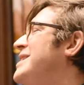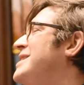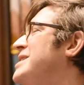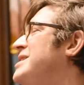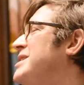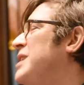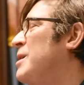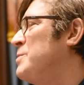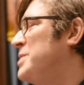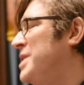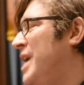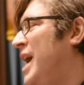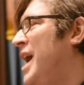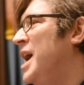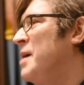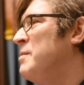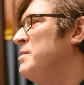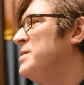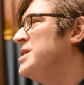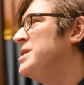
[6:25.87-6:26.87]

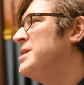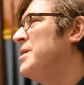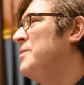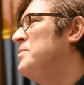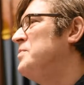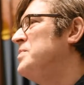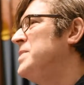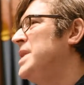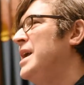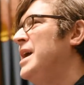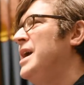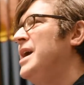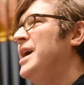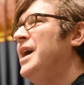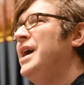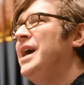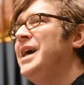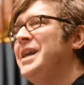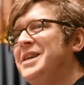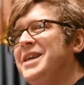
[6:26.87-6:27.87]
Sometimes
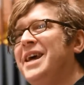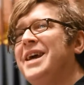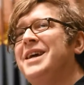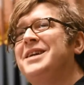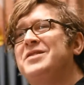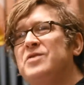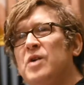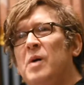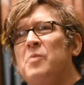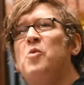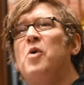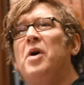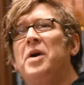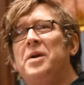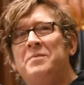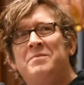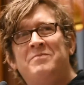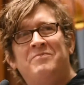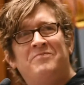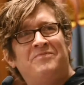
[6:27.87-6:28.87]
it takes
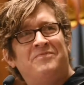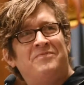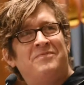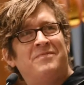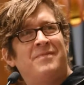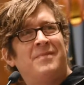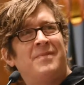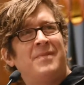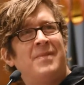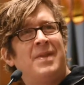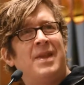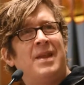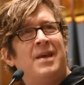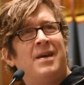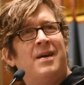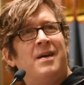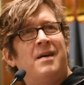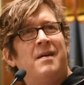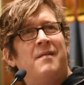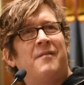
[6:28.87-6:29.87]
someone
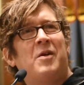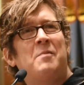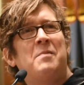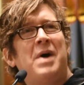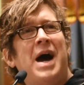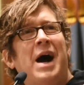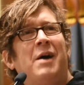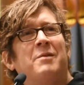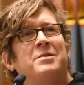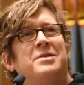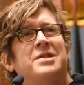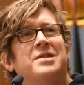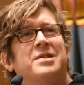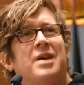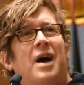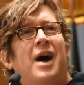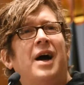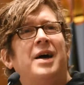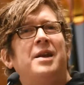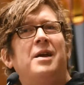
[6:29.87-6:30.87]
from
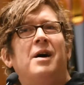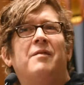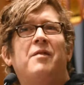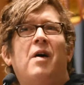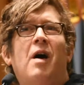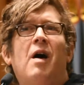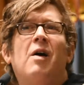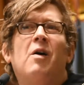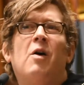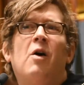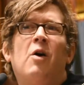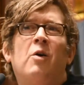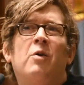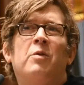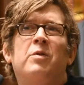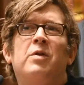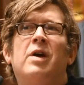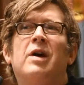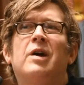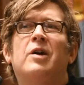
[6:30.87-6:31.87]
outside of our
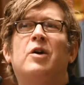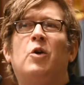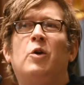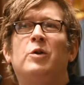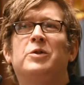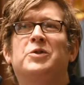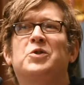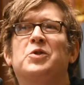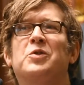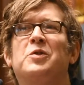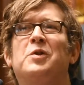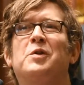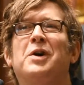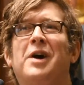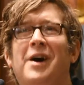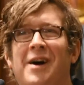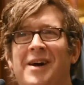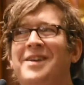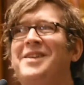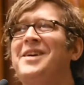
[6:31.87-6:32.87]
own cultural
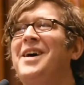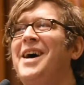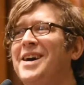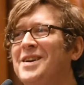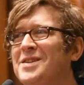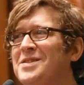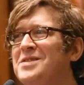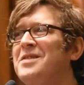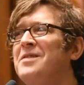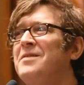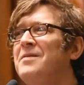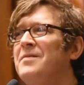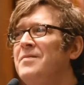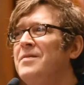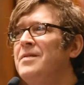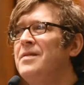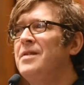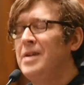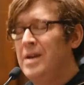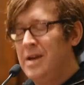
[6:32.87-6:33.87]
context
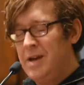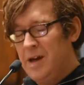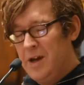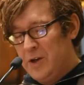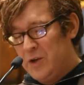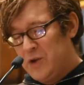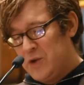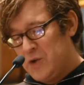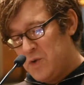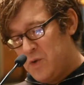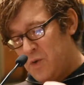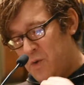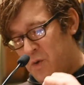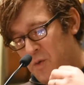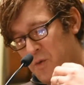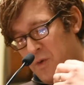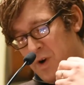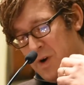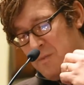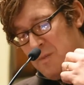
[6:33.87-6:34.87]
to
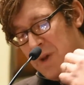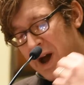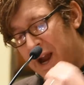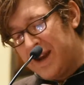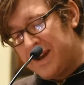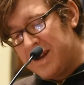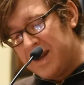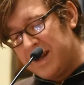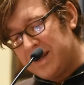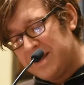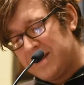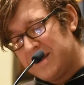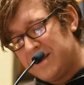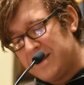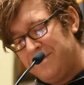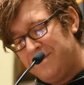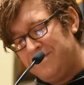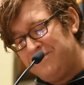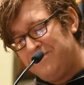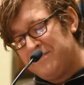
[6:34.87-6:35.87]
remind
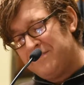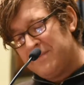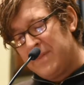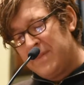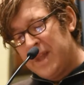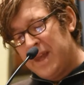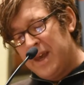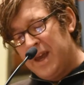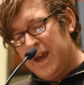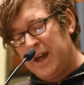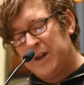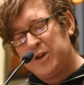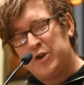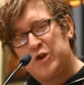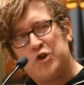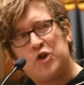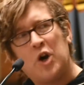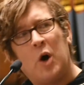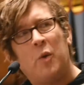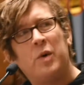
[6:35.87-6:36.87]
us and
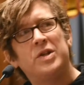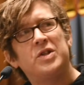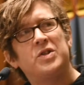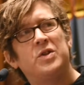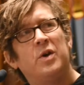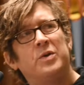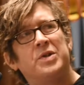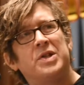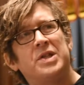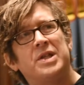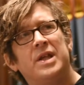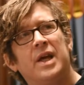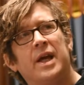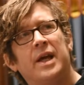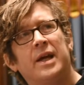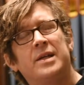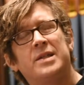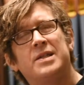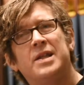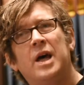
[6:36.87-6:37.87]
show us those
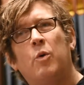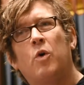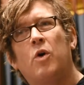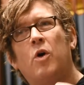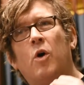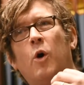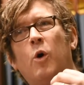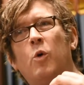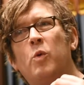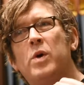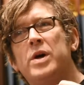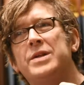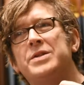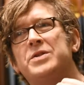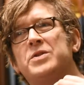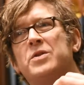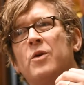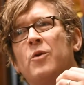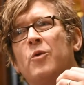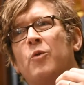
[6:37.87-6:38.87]
things that were
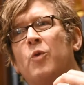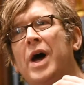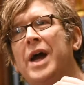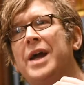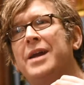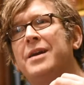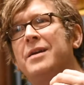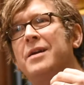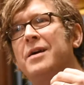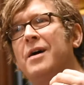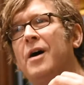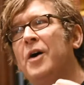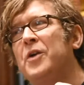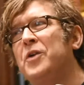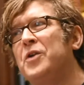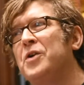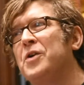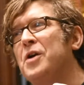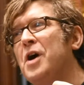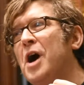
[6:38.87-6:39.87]
always right
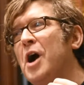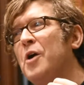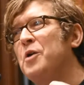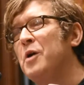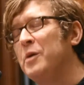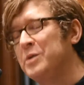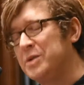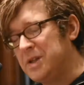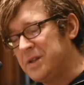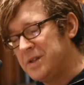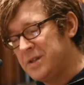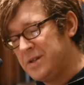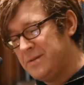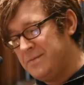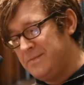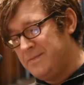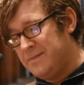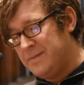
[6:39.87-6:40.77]
under our noses.